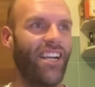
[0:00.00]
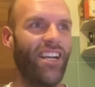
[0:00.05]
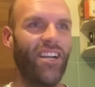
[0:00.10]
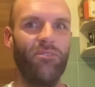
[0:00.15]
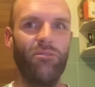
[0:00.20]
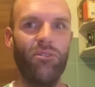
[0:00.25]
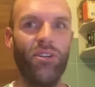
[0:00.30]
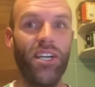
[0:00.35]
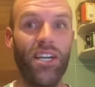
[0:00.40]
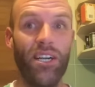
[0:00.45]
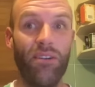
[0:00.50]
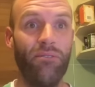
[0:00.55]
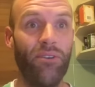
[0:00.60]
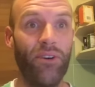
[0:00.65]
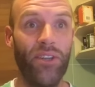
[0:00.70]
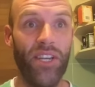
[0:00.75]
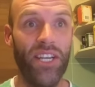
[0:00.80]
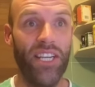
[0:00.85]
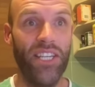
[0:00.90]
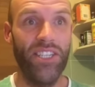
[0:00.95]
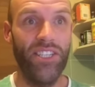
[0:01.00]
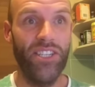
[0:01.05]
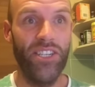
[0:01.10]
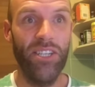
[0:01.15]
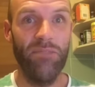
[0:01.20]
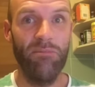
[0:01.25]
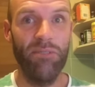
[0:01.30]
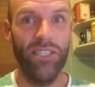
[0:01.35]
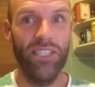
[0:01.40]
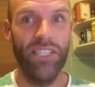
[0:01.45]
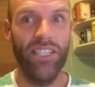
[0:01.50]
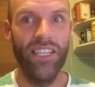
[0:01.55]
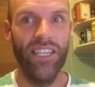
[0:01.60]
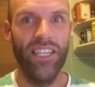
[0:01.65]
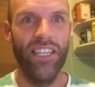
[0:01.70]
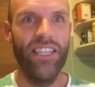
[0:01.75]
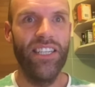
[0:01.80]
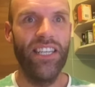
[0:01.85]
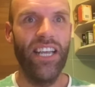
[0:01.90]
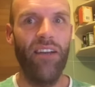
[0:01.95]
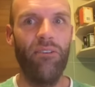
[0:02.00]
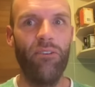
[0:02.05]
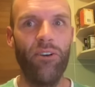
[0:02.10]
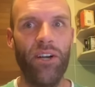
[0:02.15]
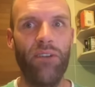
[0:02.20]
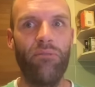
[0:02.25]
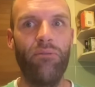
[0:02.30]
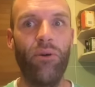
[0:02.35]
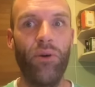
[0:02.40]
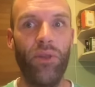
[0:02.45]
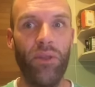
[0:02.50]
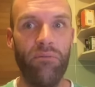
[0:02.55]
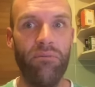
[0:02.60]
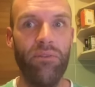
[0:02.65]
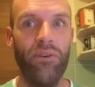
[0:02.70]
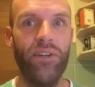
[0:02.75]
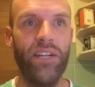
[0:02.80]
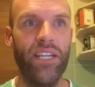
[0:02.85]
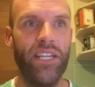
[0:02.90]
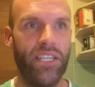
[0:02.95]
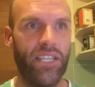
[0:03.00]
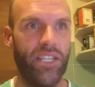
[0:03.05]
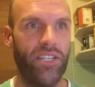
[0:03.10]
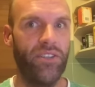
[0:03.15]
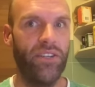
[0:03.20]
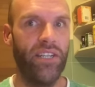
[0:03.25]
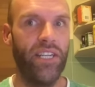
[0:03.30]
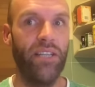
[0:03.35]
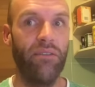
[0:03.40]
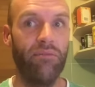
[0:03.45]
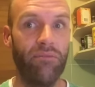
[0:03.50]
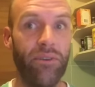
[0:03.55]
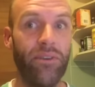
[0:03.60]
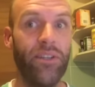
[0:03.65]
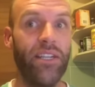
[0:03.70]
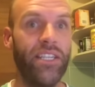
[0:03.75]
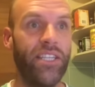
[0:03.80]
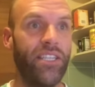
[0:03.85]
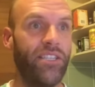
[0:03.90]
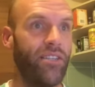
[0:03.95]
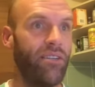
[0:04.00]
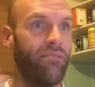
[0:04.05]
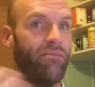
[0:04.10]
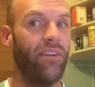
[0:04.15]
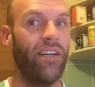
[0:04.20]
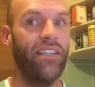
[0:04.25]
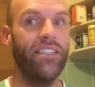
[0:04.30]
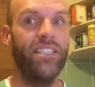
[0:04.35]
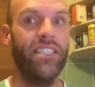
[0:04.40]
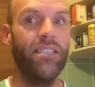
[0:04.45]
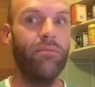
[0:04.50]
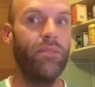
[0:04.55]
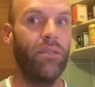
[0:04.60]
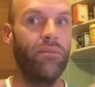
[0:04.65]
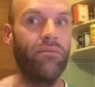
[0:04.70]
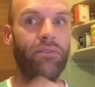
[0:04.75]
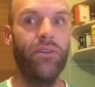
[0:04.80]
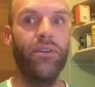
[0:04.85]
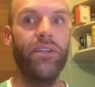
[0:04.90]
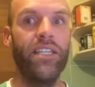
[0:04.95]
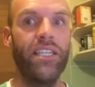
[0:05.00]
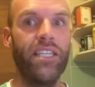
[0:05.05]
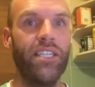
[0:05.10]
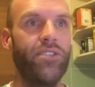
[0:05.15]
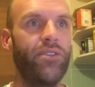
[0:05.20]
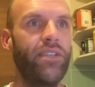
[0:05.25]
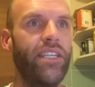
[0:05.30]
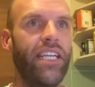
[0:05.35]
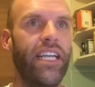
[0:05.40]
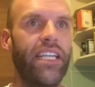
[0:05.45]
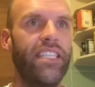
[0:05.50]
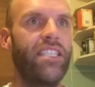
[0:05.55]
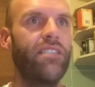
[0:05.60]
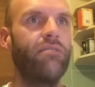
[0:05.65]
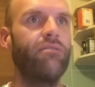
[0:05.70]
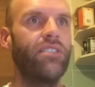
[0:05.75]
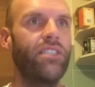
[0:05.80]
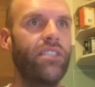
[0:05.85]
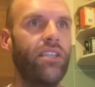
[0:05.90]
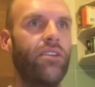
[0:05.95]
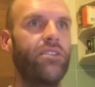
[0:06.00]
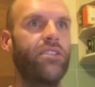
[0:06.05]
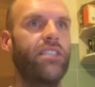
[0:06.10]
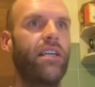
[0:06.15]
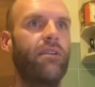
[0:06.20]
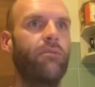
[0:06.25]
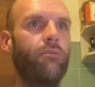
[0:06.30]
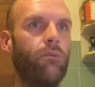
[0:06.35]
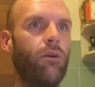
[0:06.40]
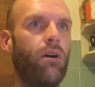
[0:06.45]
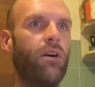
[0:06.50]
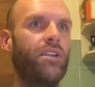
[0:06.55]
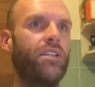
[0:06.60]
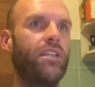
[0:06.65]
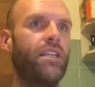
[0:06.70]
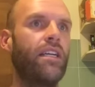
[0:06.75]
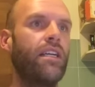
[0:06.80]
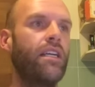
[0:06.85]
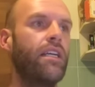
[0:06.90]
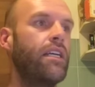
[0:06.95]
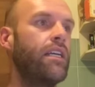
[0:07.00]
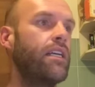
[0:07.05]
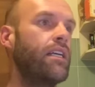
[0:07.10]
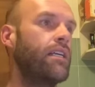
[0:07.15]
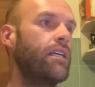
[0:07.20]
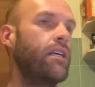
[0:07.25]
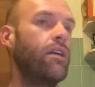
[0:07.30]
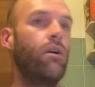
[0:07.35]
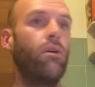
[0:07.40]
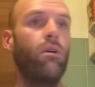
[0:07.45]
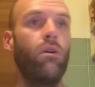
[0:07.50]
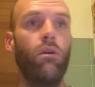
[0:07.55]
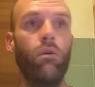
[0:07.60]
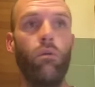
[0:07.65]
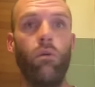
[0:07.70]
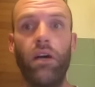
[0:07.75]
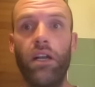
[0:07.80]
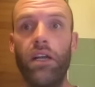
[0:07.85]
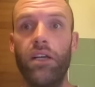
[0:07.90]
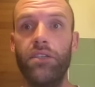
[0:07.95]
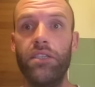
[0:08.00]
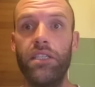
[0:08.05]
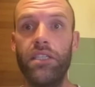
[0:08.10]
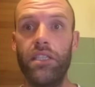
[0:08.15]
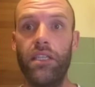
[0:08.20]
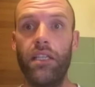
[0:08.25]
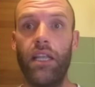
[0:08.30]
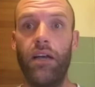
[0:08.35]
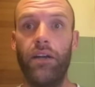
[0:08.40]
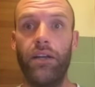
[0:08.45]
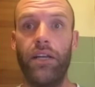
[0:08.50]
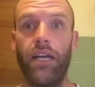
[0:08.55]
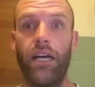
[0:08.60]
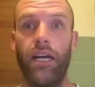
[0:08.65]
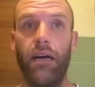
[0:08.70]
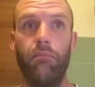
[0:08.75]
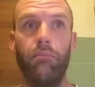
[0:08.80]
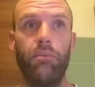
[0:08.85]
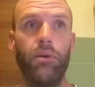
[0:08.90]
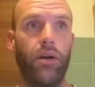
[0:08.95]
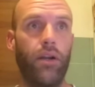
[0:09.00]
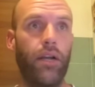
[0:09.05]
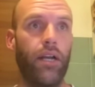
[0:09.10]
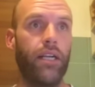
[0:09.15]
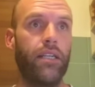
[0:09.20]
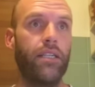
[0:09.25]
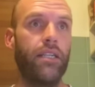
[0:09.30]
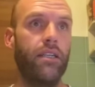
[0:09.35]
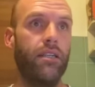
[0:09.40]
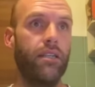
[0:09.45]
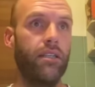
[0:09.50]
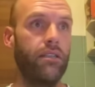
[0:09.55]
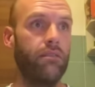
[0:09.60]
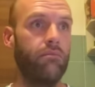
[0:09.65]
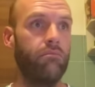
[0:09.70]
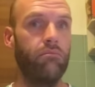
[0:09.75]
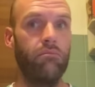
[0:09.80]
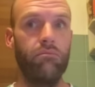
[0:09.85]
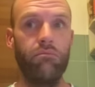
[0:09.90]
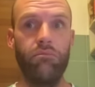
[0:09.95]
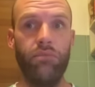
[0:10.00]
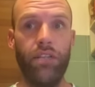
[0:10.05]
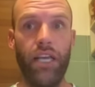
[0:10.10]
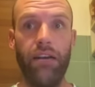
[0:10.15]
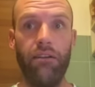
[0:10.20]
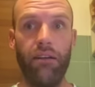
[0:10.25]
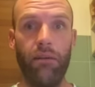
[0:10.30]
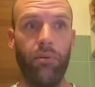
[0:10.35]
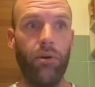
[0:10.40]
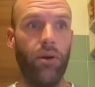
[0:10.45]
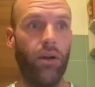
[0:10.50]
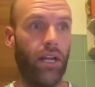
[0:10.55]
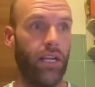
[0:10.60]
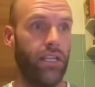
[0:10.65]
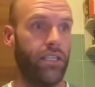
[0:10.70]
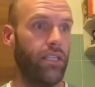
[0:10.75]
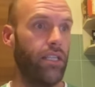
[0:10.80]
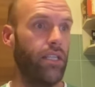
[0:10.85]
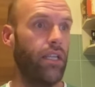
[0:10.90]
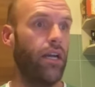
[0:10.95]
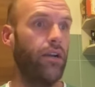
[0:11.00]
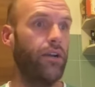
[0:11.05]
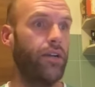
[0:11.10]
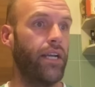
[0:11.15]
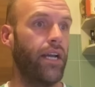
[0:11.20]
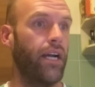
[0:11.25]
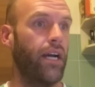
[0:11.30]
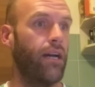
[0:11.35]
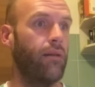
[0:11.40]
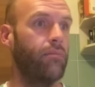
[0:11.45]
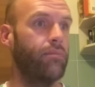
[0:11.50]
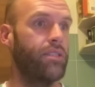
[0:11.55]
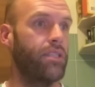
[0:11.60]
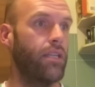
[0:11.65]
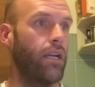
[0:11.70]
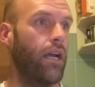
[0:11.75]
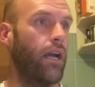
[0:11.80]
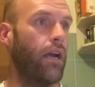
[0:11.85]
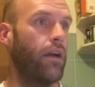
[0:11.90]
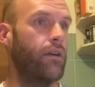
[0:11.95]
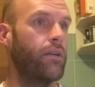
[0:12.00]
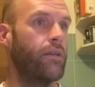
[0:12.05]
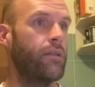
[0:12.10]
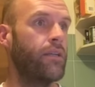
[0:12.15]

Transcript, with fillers: they don't work for the consumers. They work for the food industry. The food industry funds them, the food industry gets the results they want. What else is a low carb product? Dairy products are low carb. So,